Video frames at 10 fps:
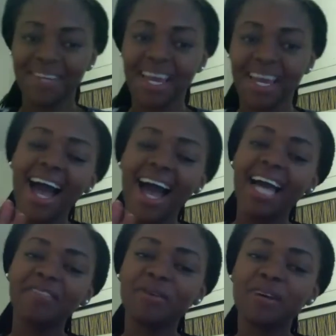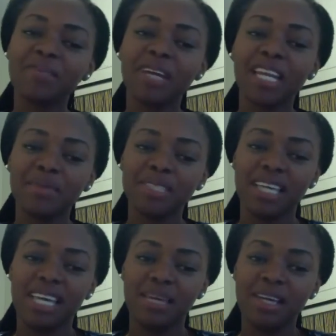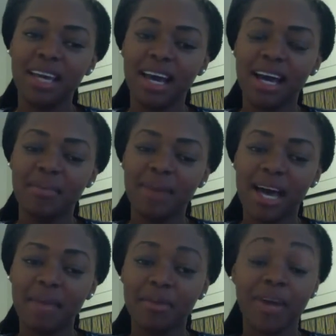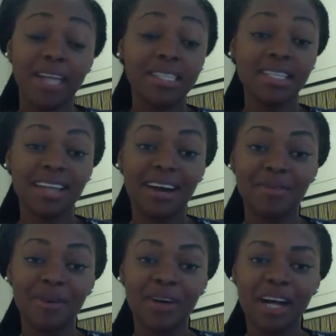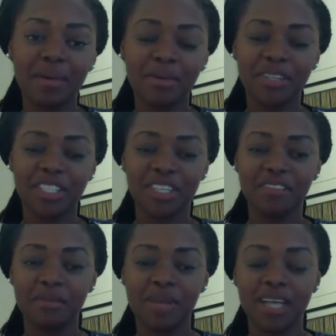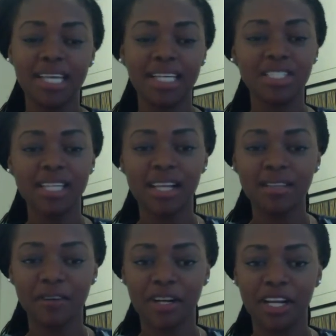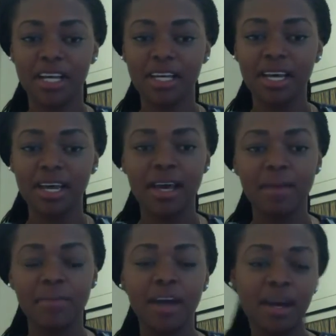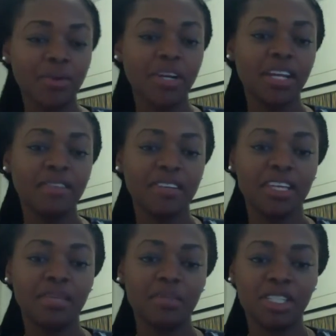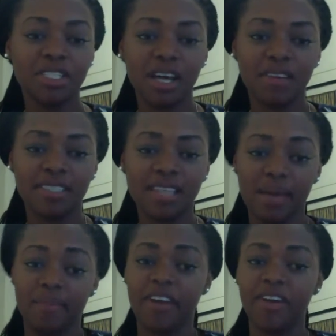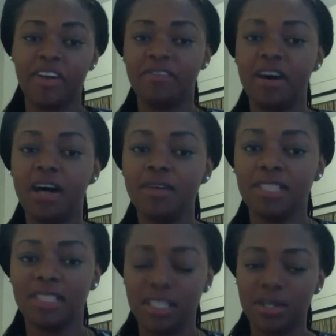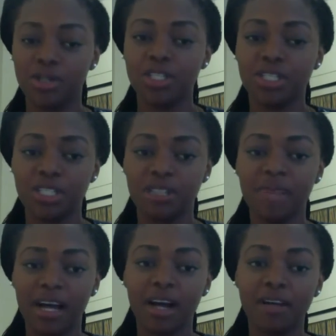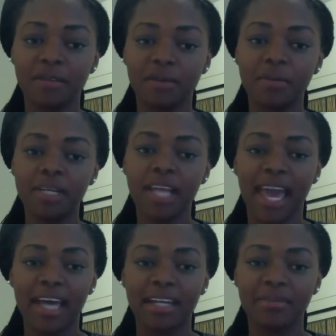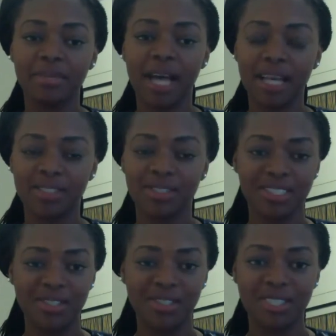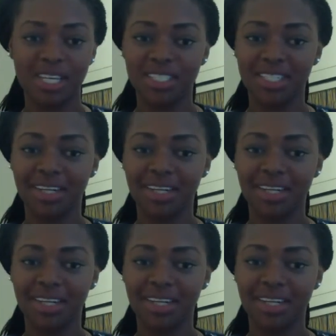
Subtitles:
Hi everyone, my name is Kimi. I am a rising sophomore. I'm originally from Los Angeles, California. Beyond working for the admissions office, I'm very involved in the Association of Black Harvard Women and Black Students Association.